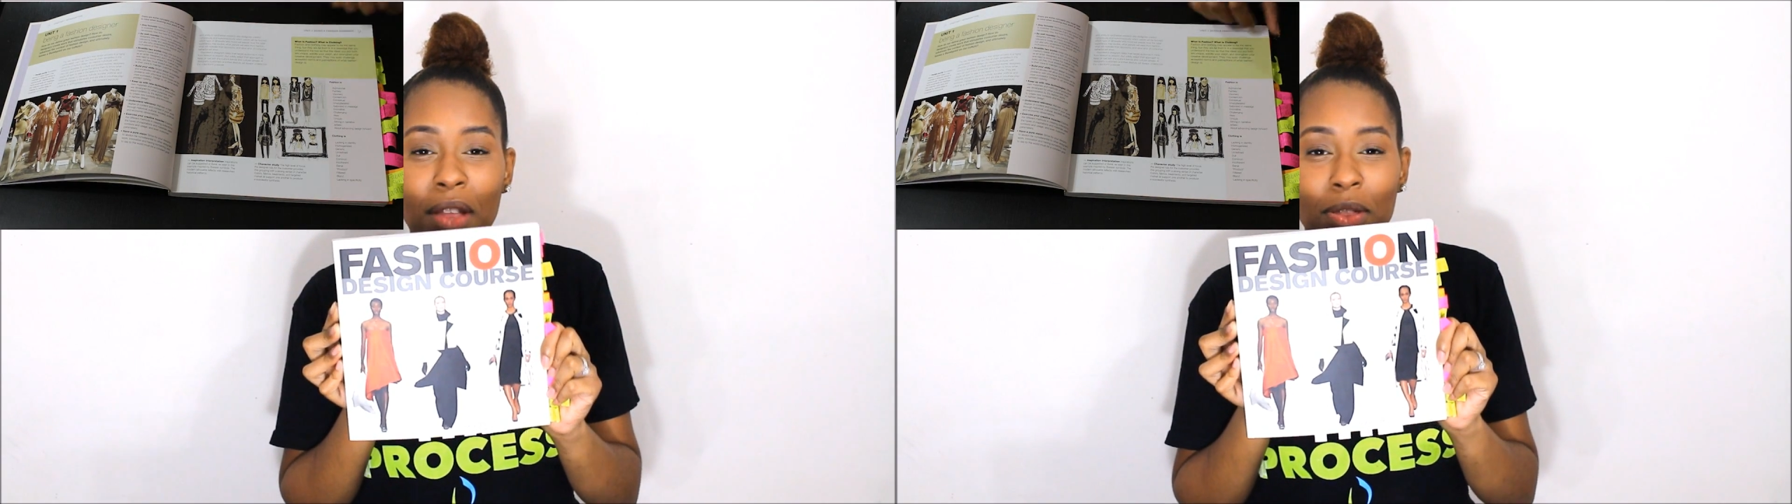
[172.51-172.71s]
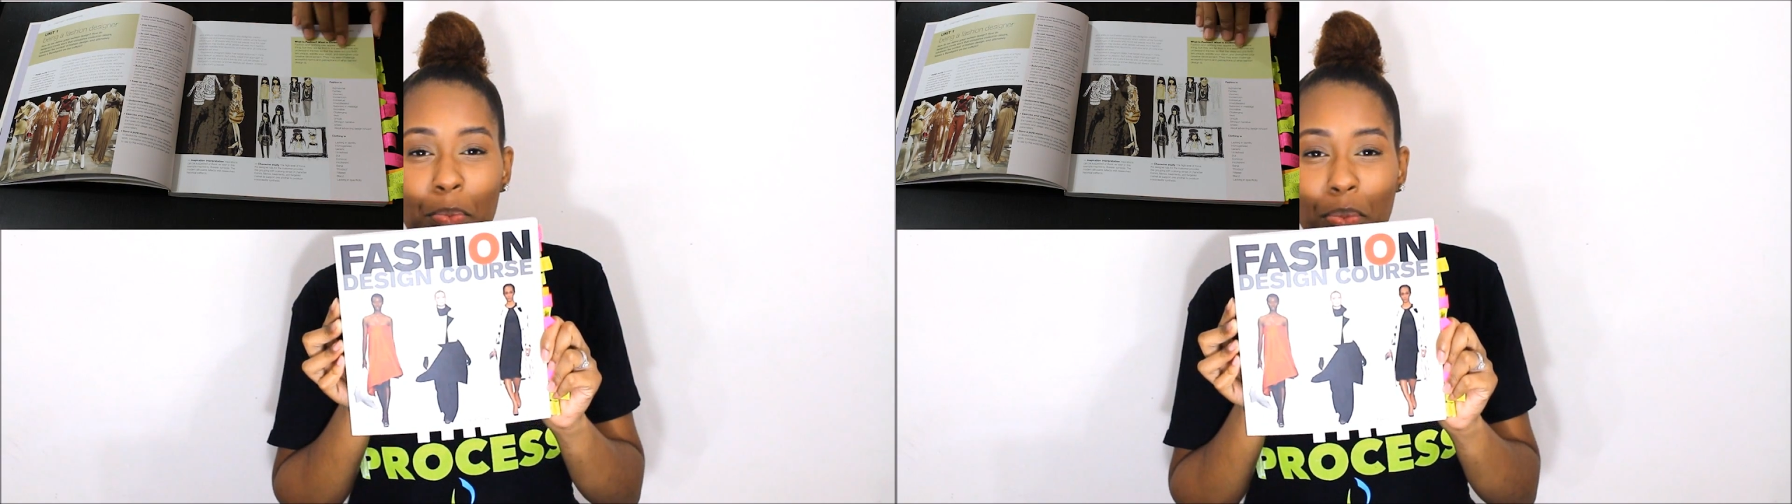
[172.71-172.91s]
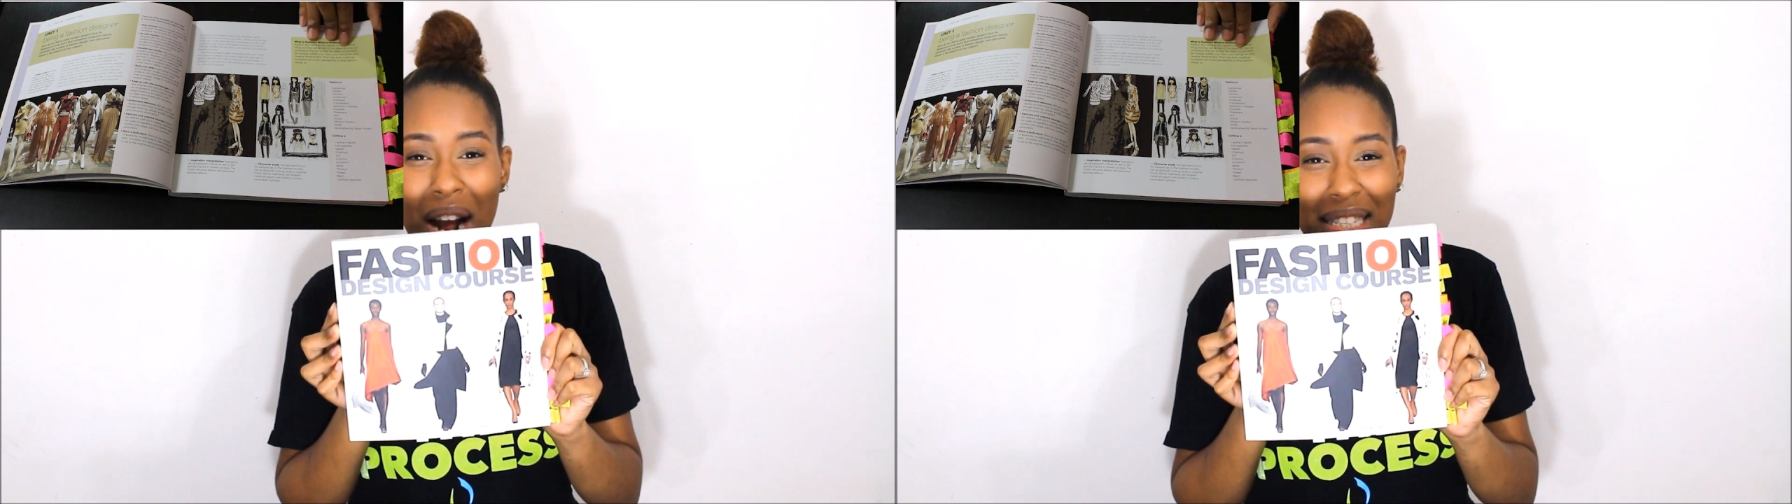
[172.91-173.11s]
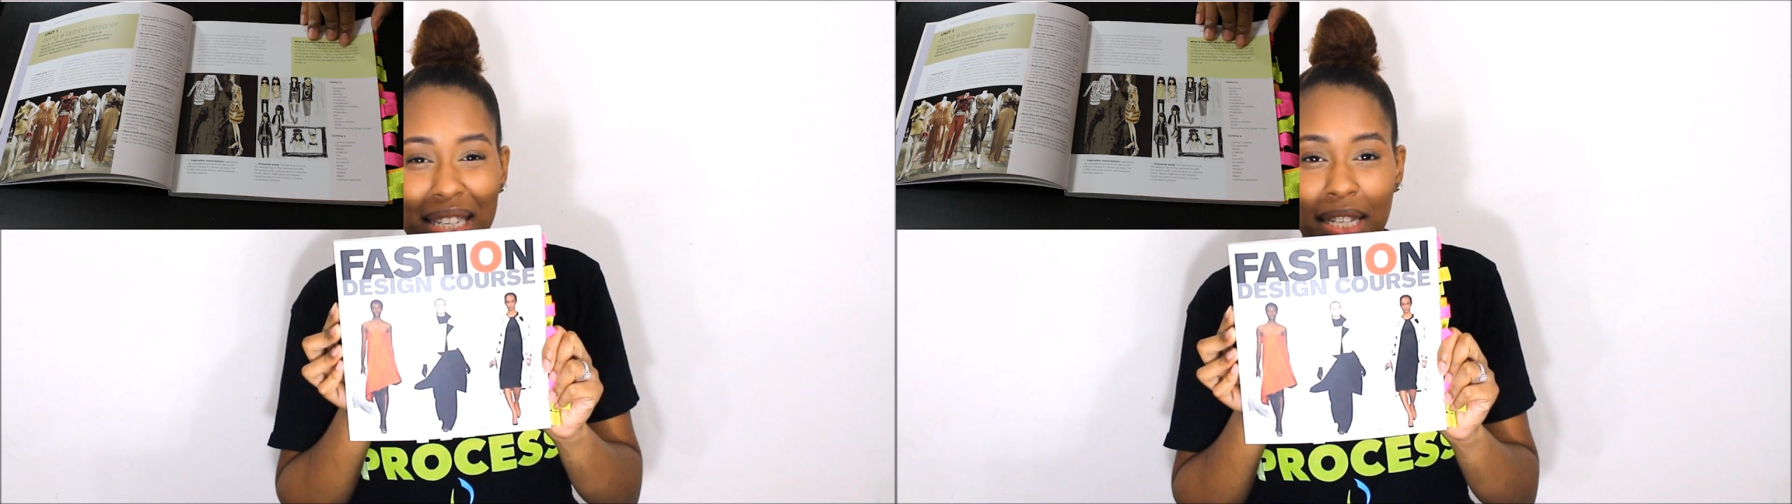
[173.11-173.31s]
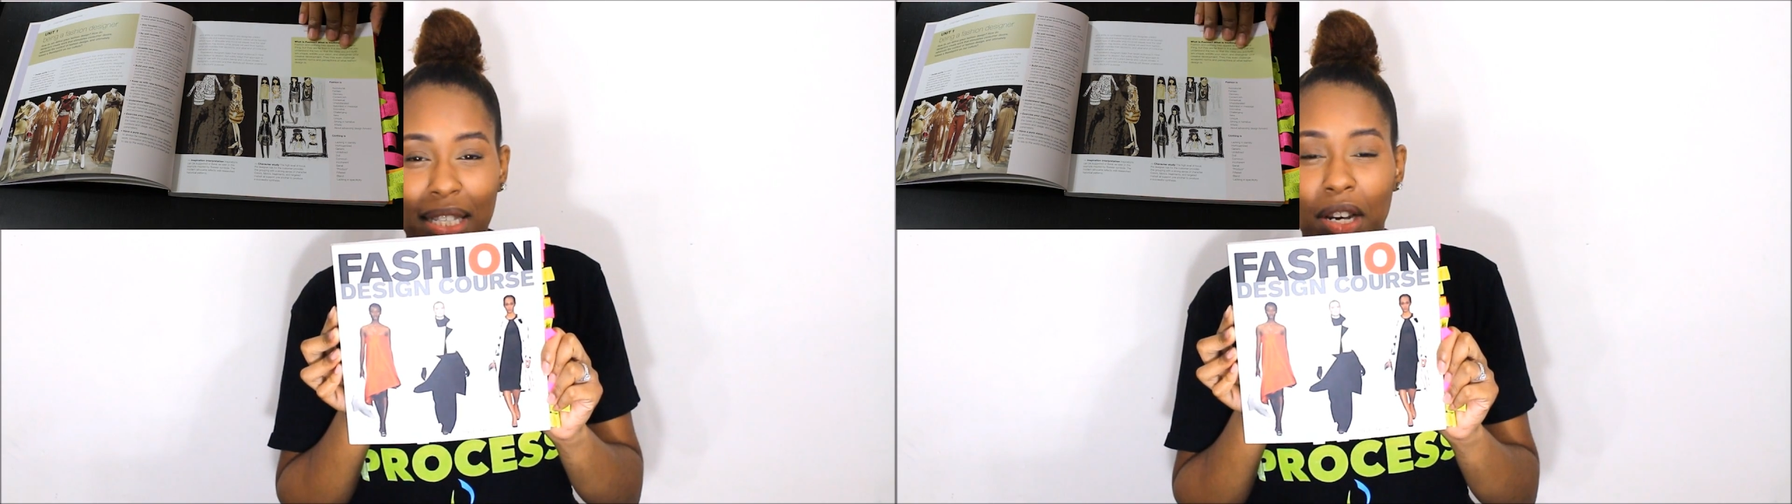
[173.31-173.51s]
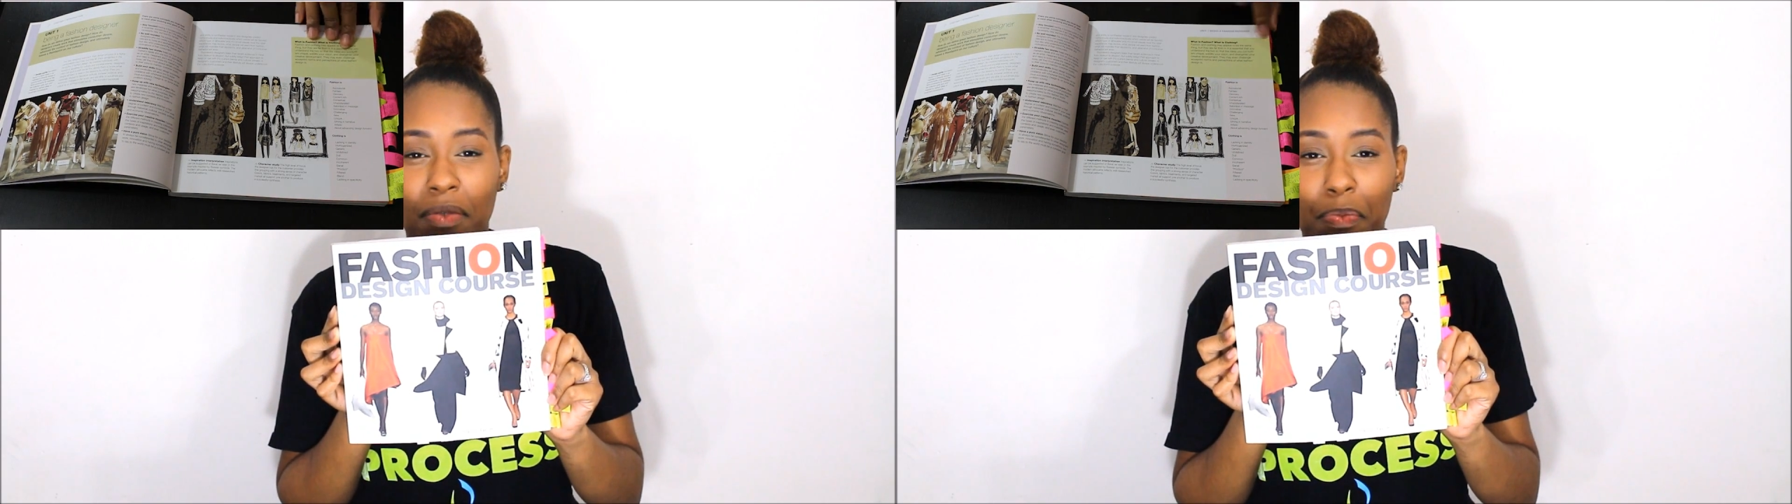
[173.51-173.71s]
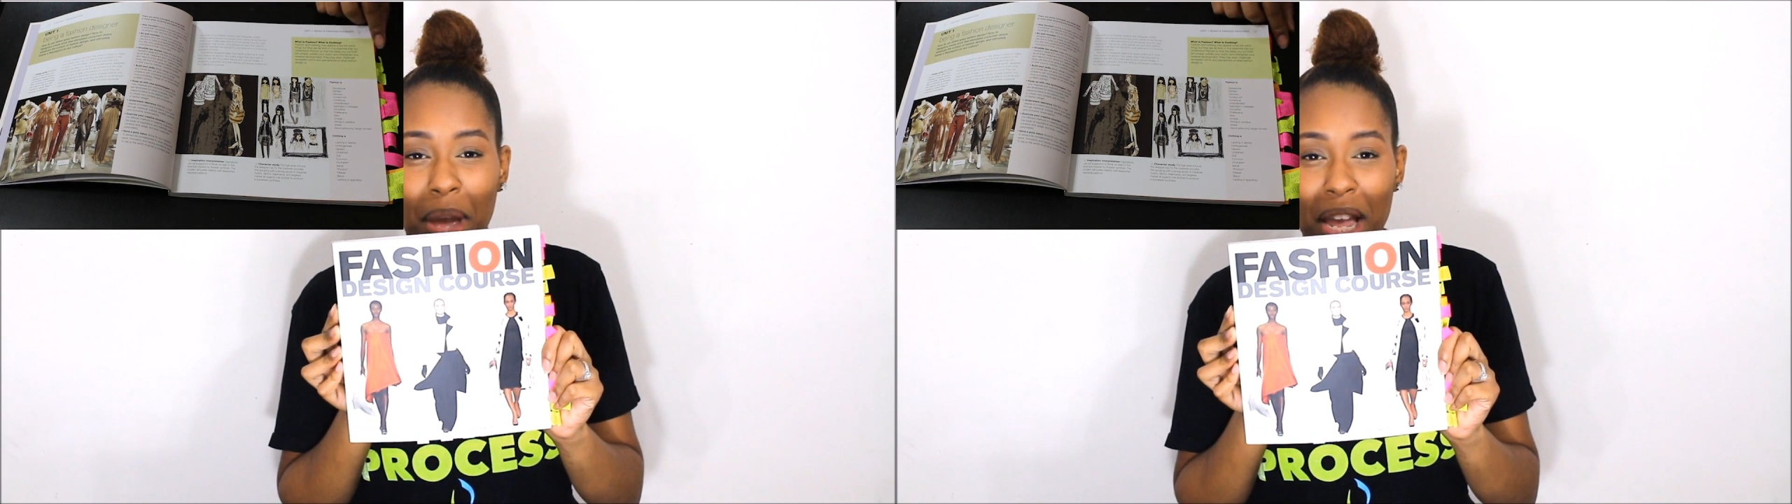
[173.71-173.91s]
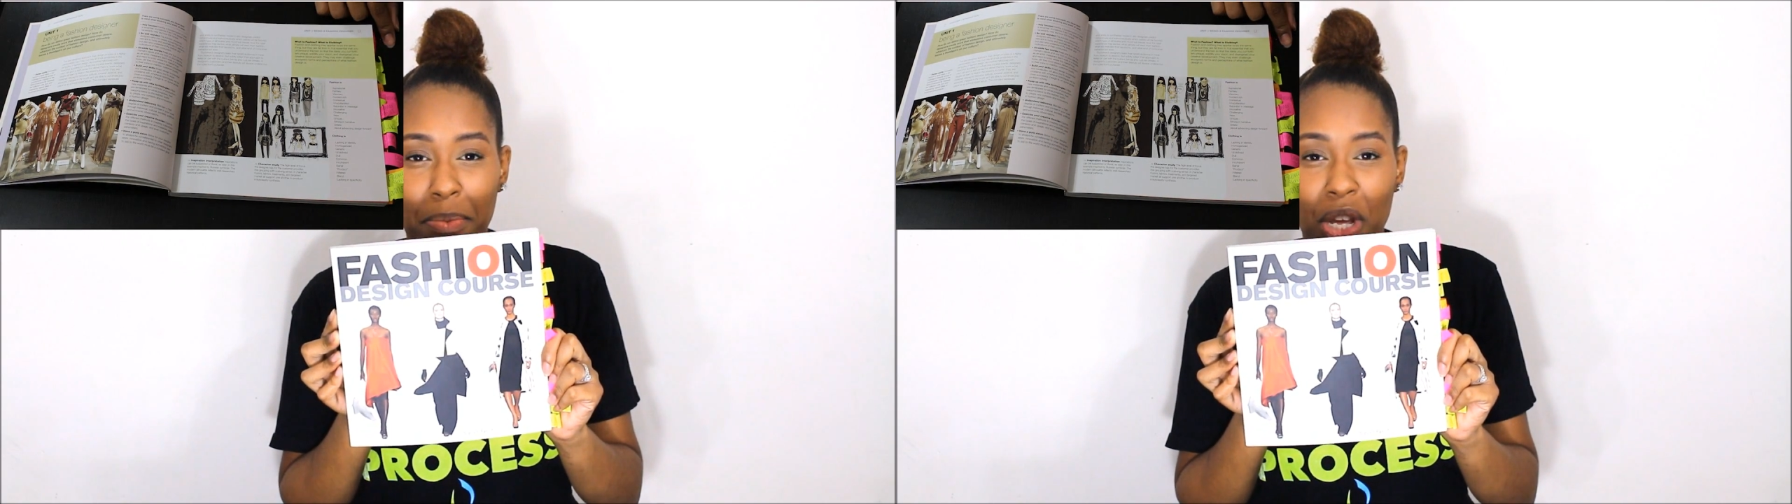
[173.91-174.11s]
the process of
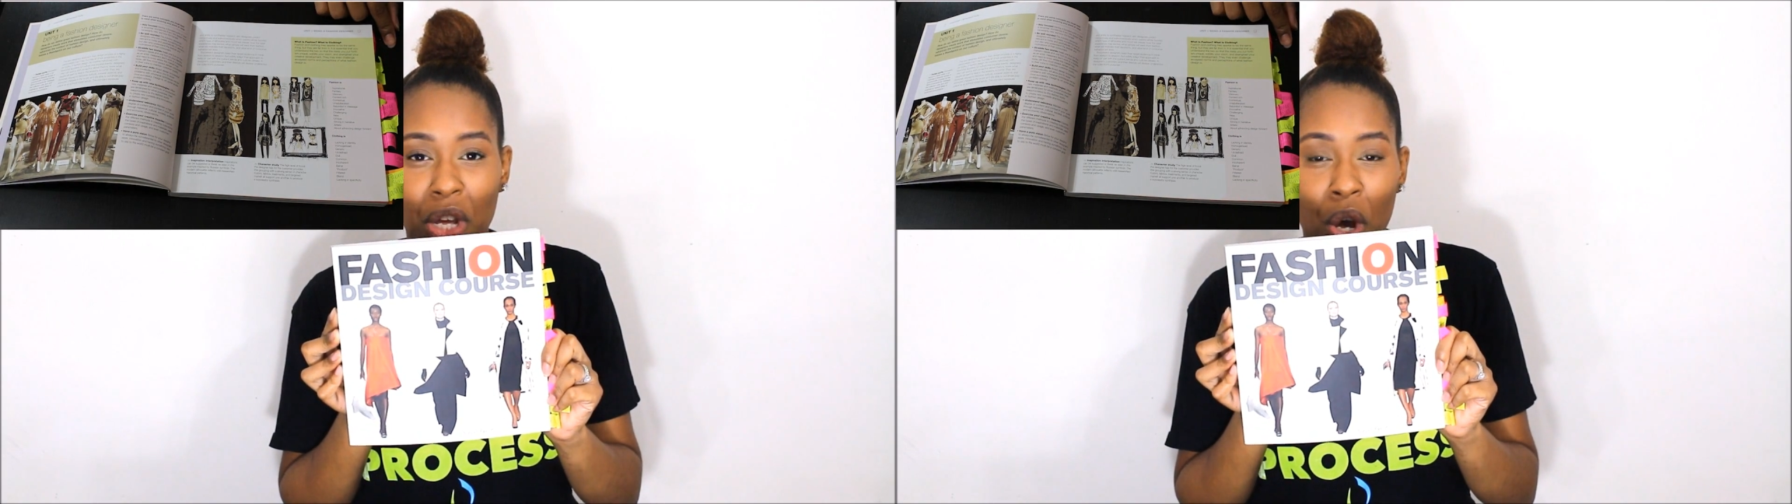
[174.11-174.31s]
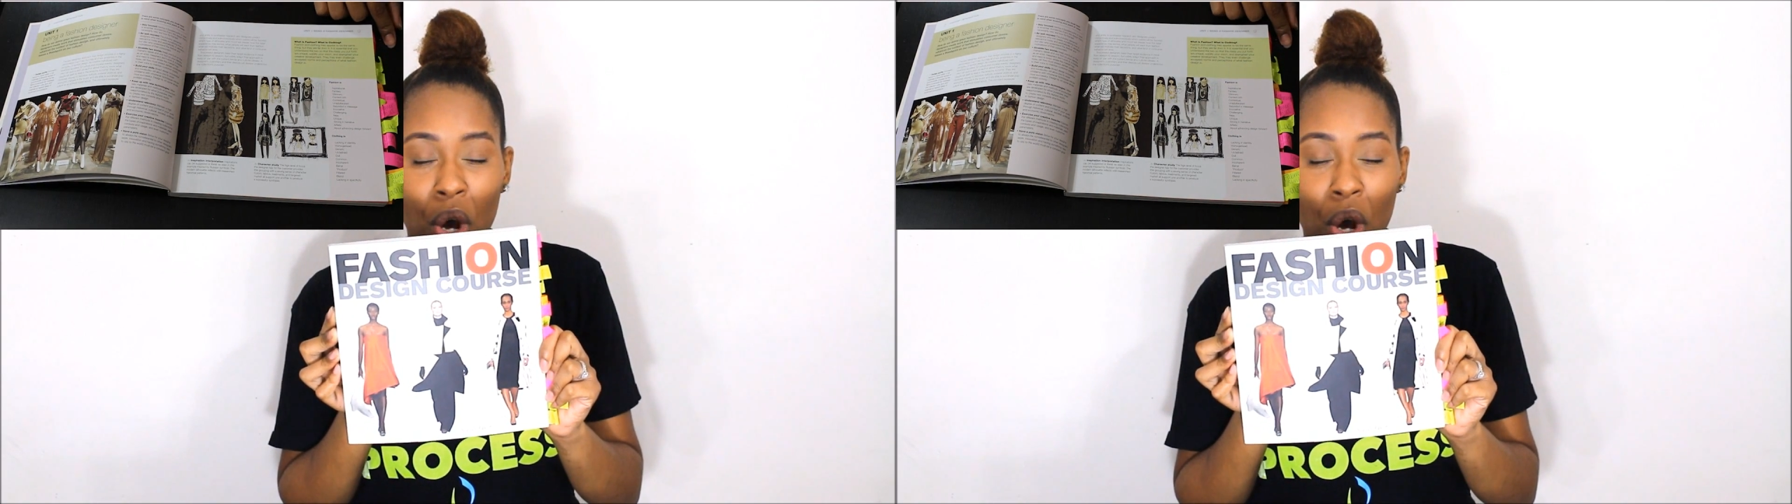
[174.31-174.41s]
maybe